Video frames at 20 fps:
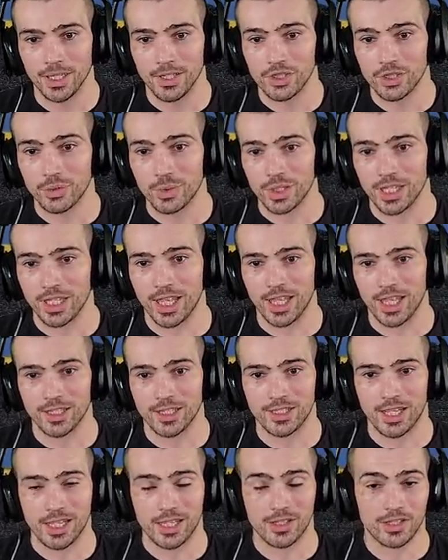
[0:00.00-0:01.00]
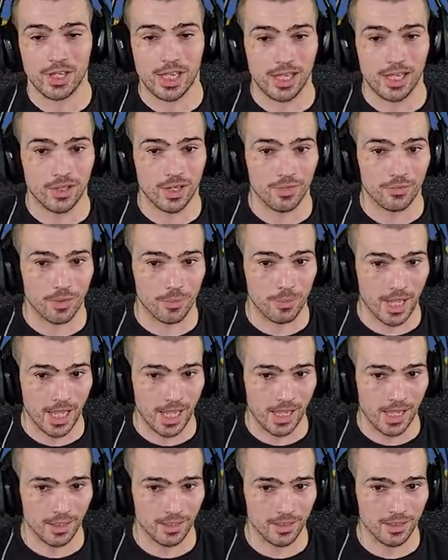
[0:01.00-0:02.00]
so he can't take his hand off the
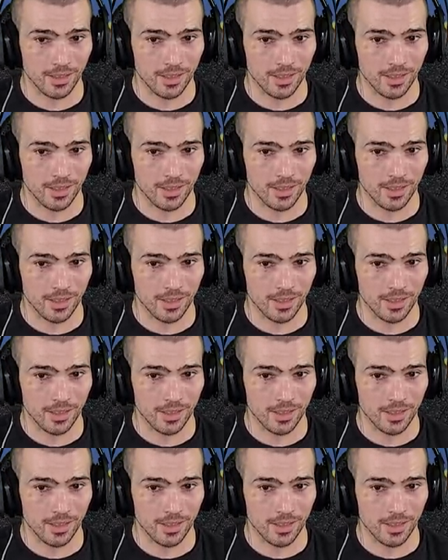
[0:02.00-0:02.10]
mat.